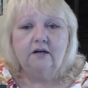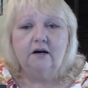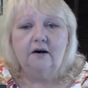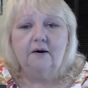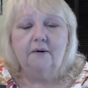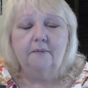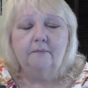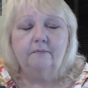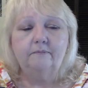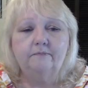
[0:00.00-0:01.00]

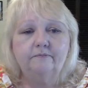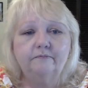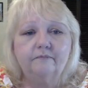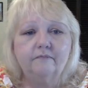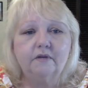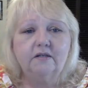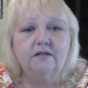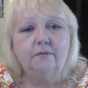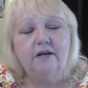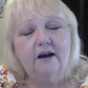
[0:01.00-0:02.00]
Um,
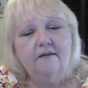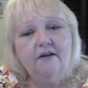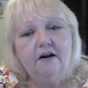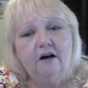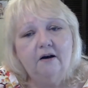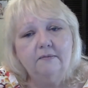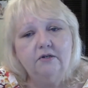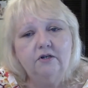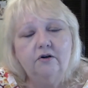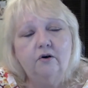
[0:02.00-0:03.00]
so we have that
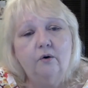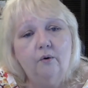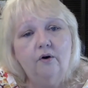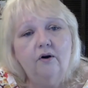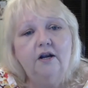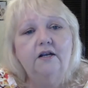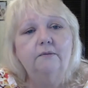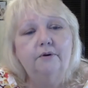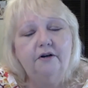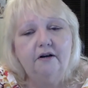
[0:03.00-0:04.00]
option, or he can
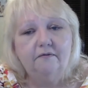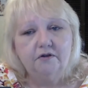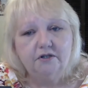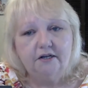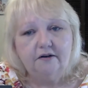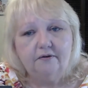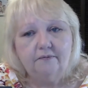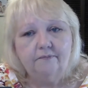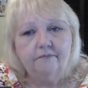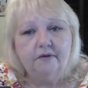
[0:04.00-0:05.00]
put it up for sale,
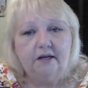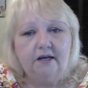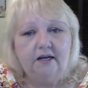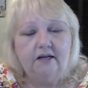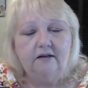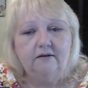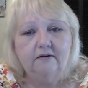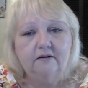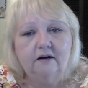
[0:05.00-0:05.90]
and